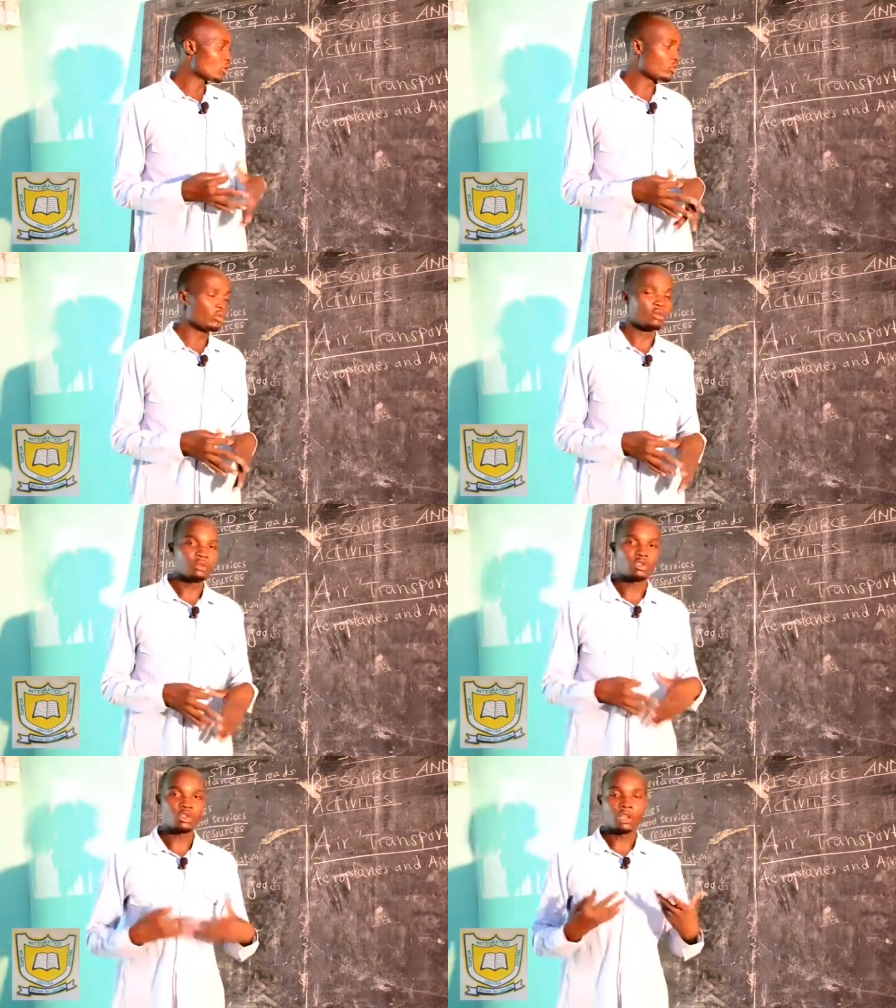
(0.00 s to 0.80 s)
to
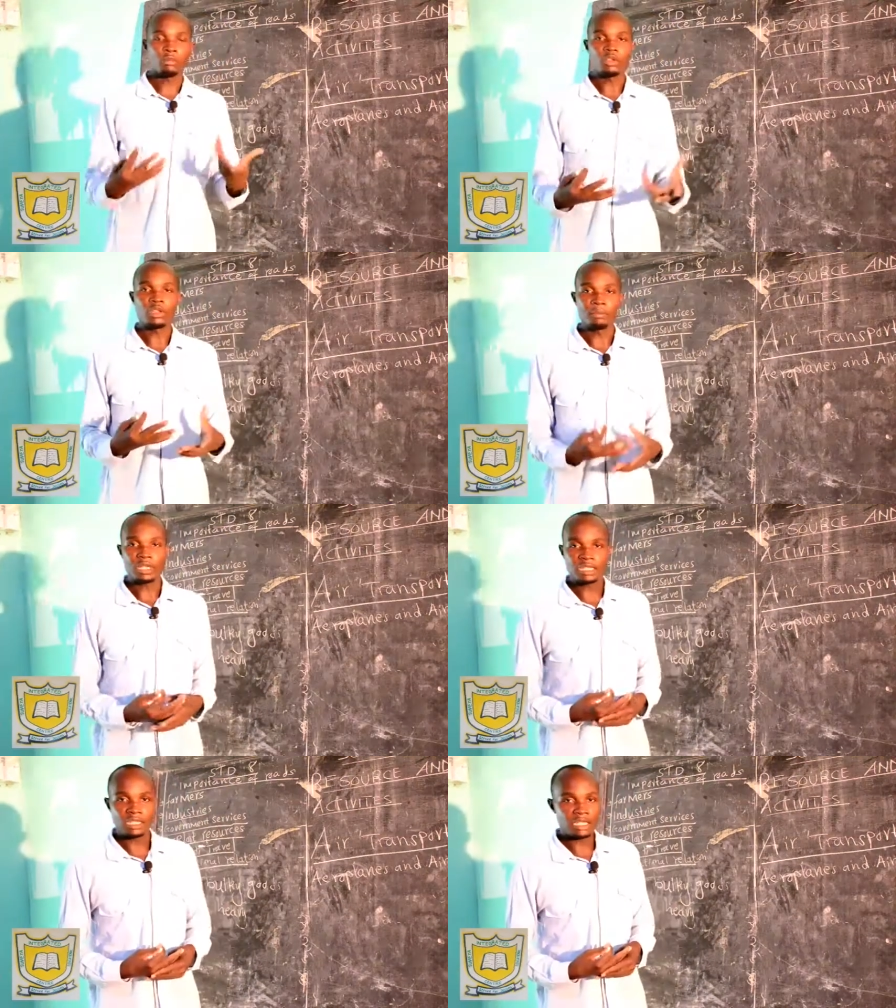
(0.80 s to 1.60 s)
transport the
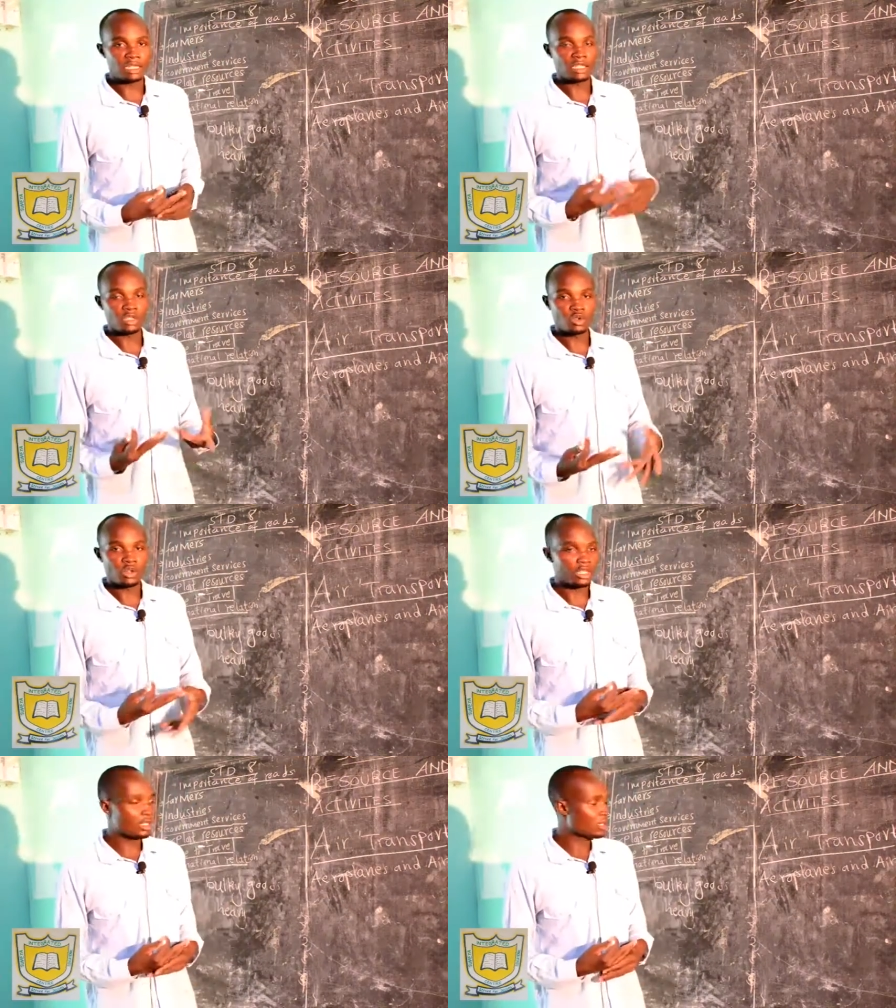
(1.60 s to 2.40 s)
passengers, the
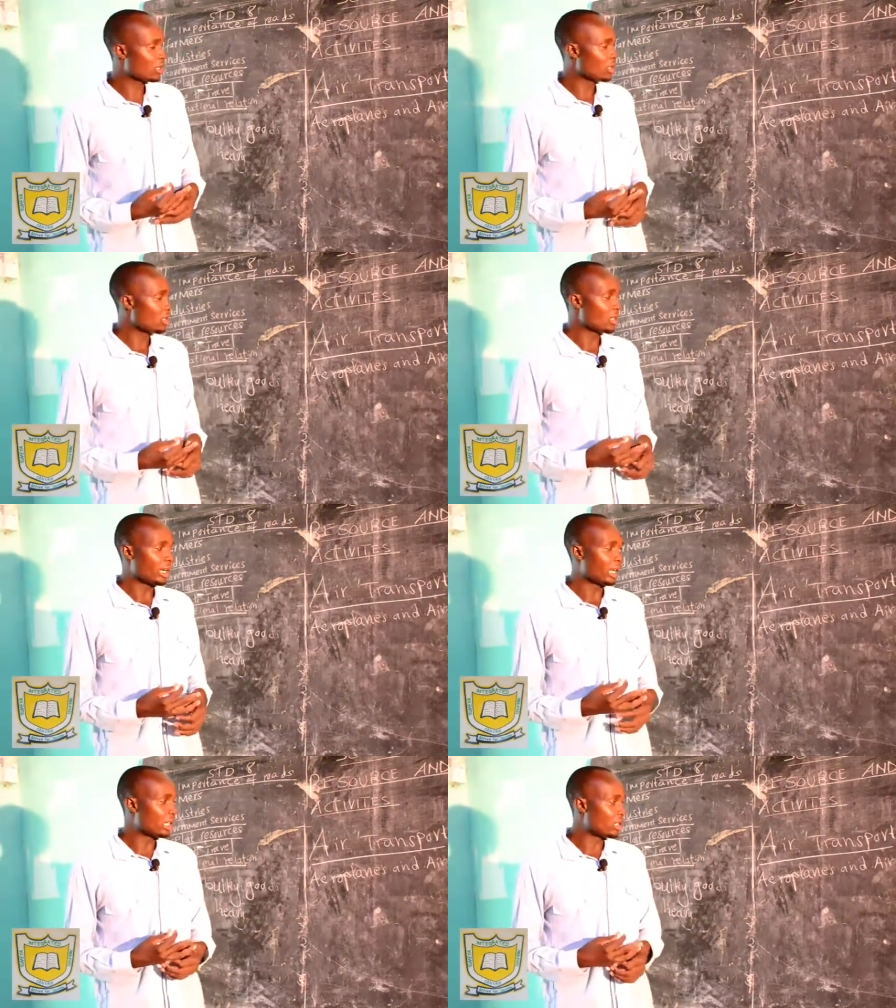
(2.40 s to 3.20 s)
tourists,
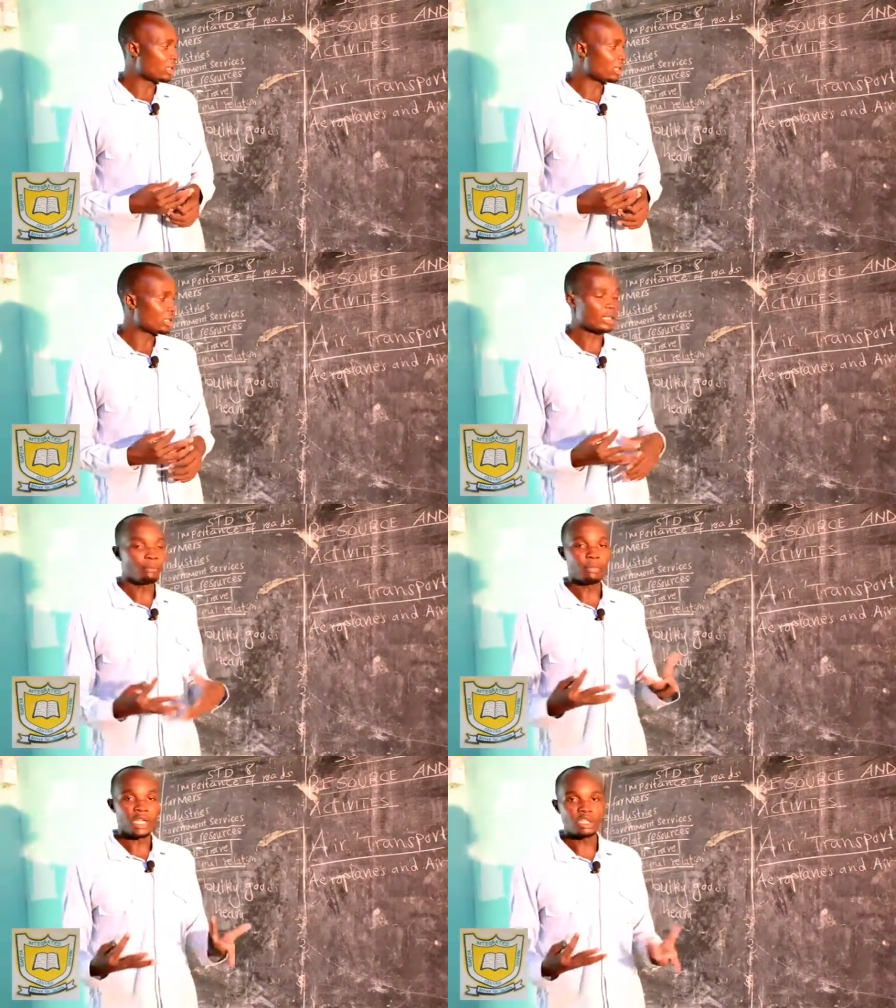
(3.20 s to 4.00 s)
and
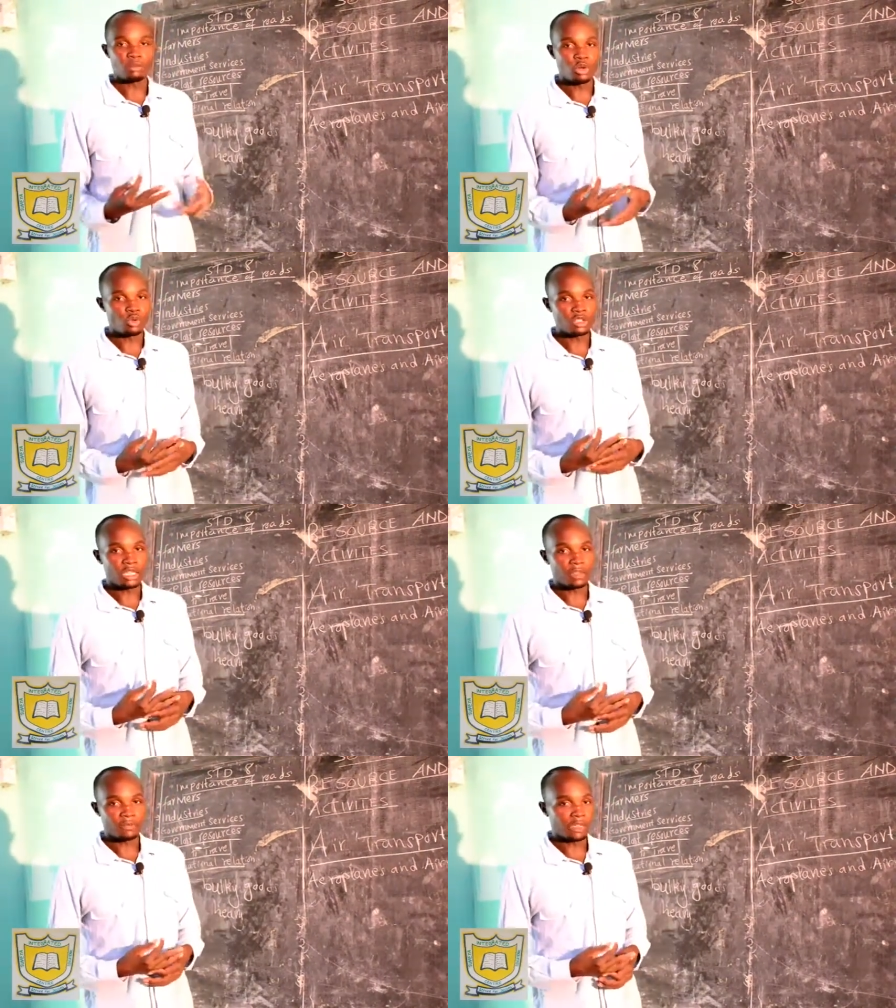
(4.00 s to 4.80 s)
some perishable goods
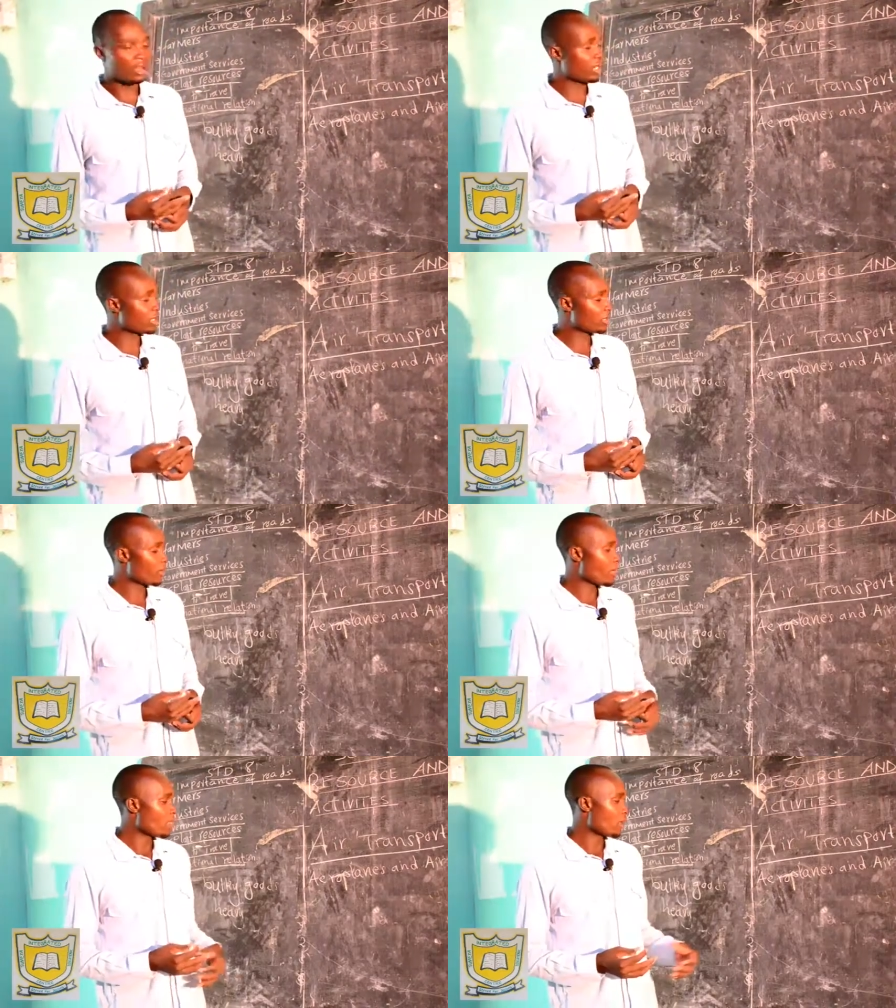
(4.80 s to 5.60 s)
like flowers.
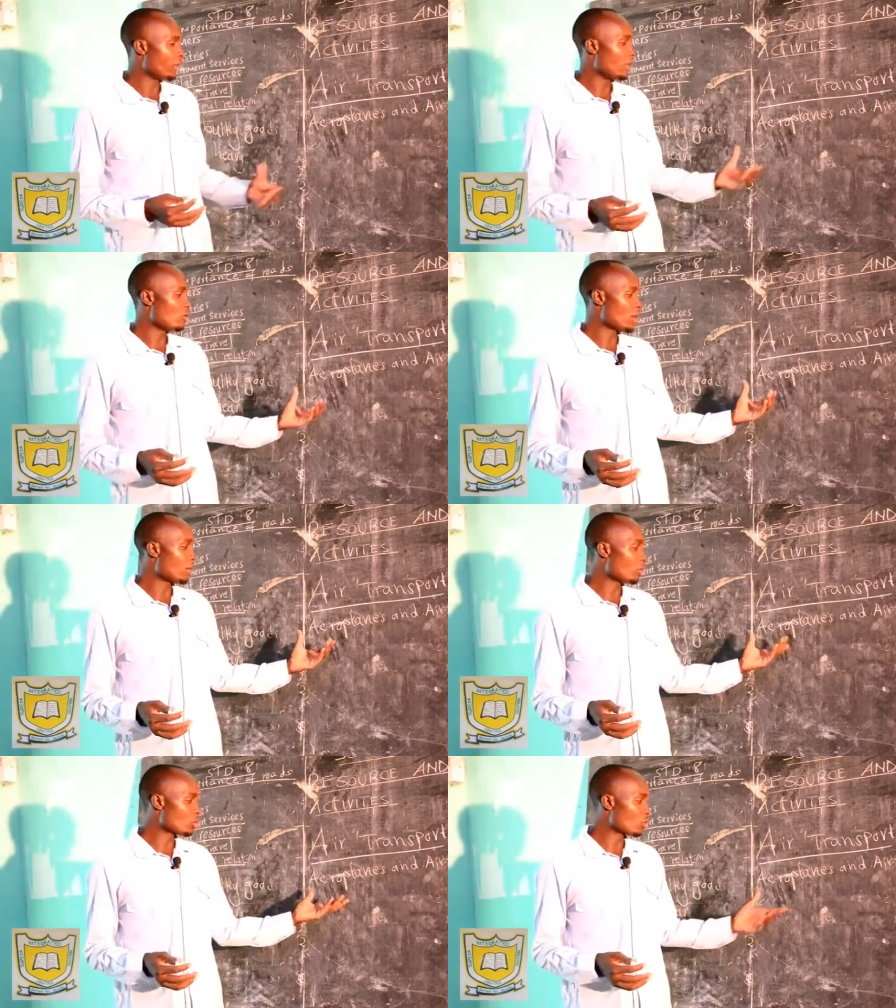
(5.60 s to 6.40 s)
Then we
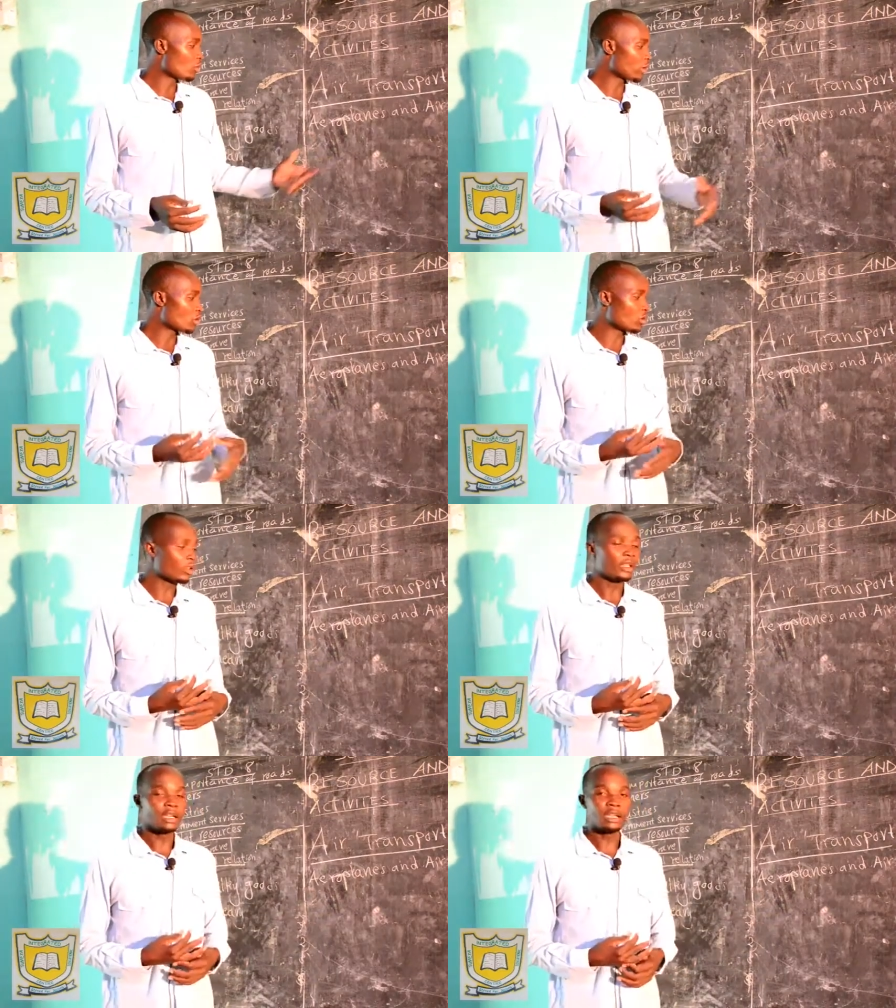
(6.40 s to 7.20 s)
have also what we call
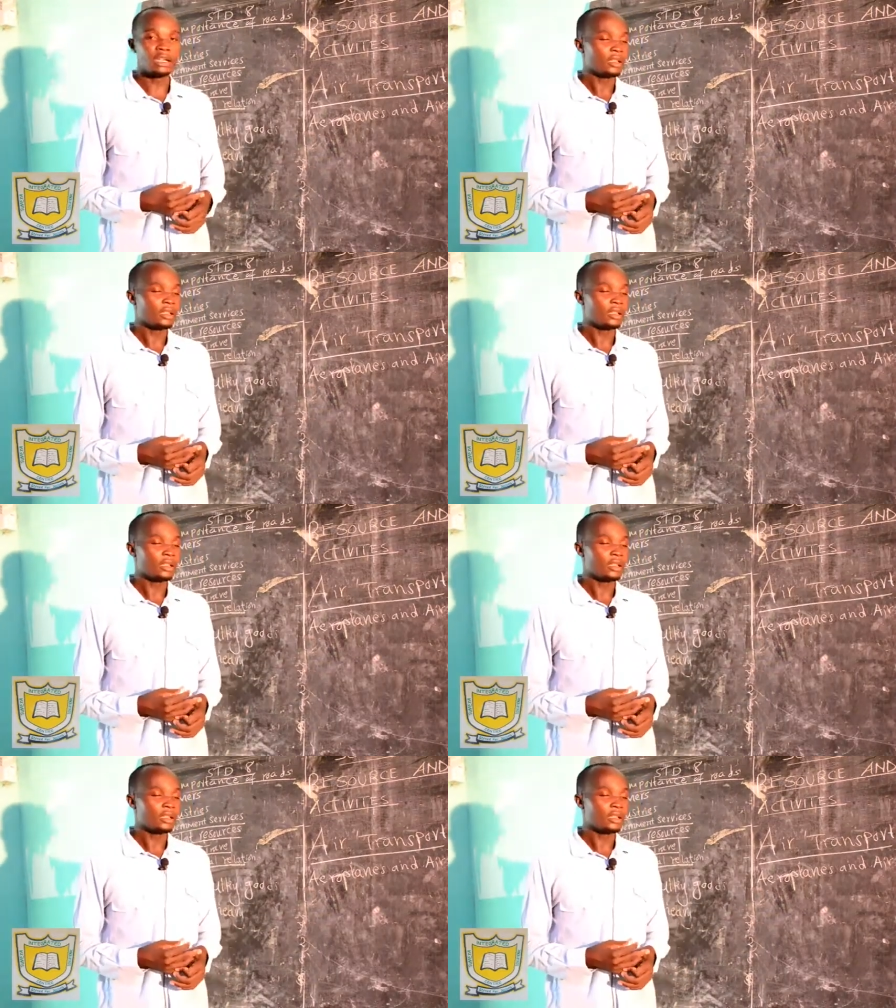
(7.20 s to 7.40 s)
the